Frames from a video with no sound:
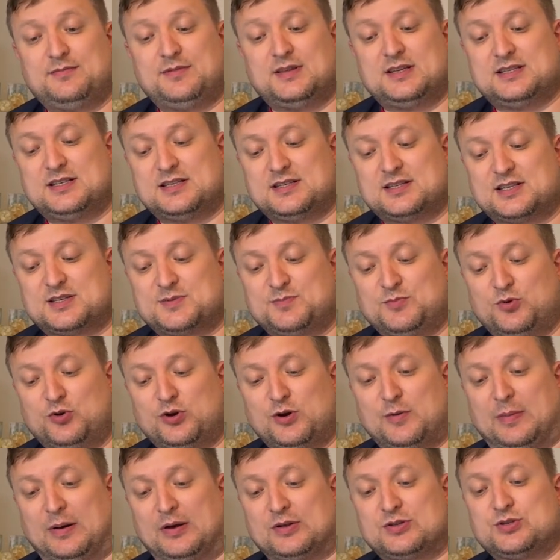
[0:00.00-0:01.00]
this is a
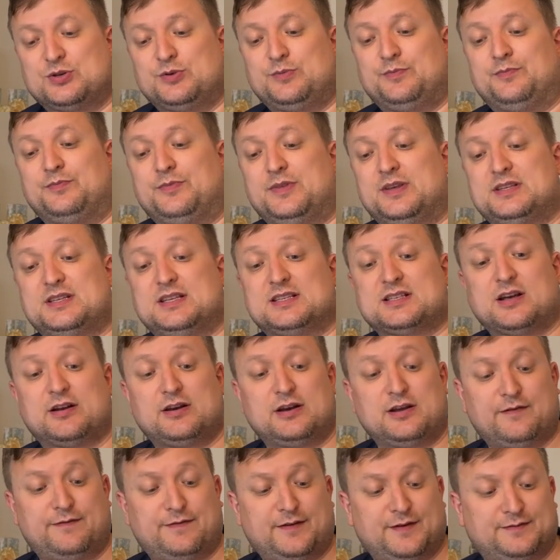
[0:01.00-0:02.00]
smaller bottle. This is
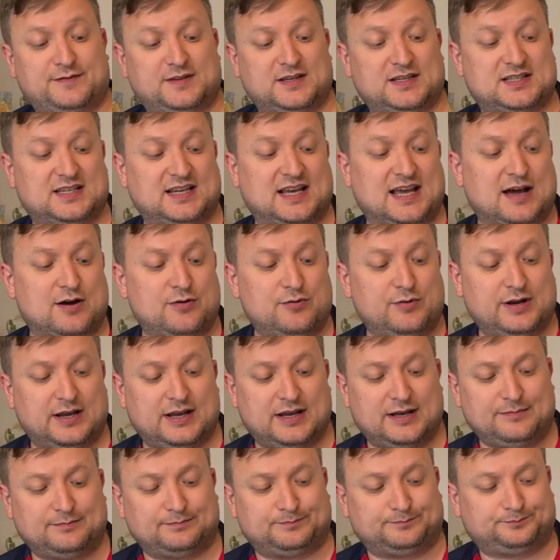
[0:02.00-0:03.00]
only a 50 cl
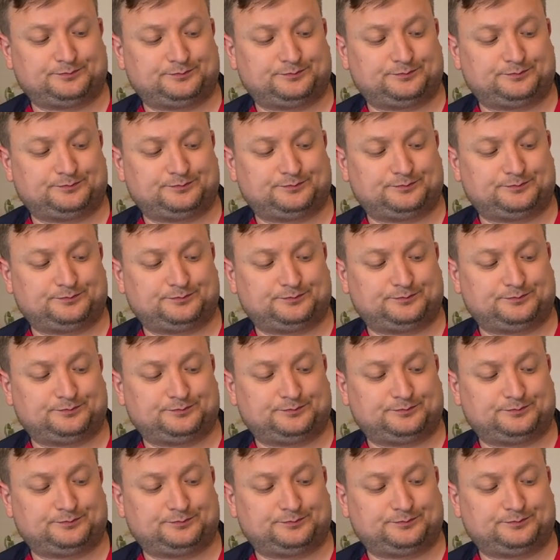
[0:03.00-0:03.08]
here,